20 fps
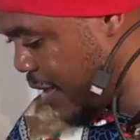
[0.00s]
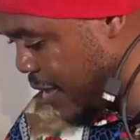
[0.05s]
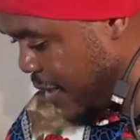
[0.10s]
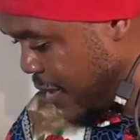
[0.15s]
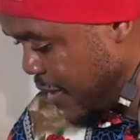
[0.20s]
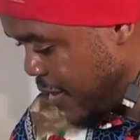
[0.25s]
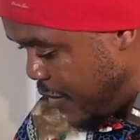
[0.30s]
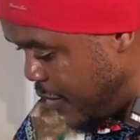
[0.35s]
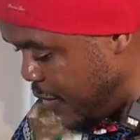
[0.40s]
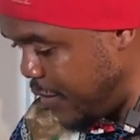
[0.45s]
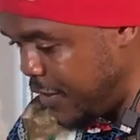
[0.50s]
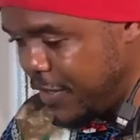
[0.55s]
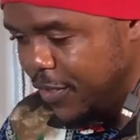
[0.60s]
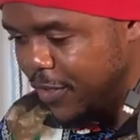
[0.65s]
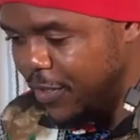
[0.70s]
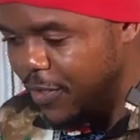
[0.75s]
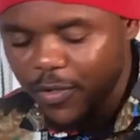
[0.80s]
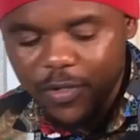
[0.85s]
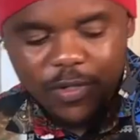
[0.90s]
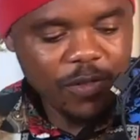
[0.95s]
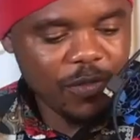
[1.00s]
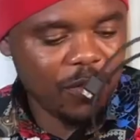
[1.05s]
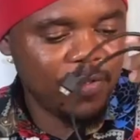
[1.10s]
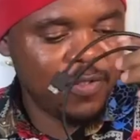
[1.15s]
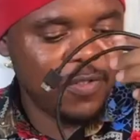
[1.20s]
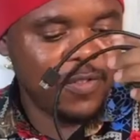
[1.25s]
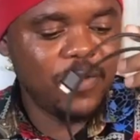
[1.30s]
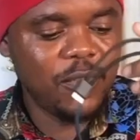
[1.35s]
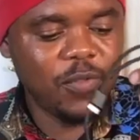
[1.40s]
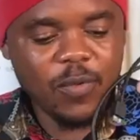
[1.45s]
So,
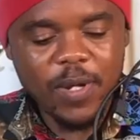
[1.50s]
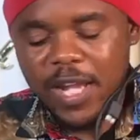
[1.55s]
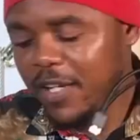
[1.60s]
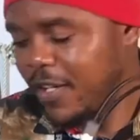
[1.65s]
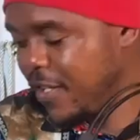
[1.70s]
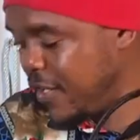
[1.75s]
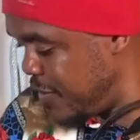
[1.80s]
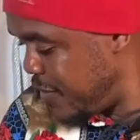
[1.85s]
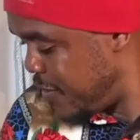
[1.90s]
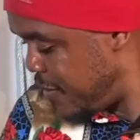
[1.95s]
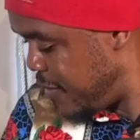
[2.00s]
we are not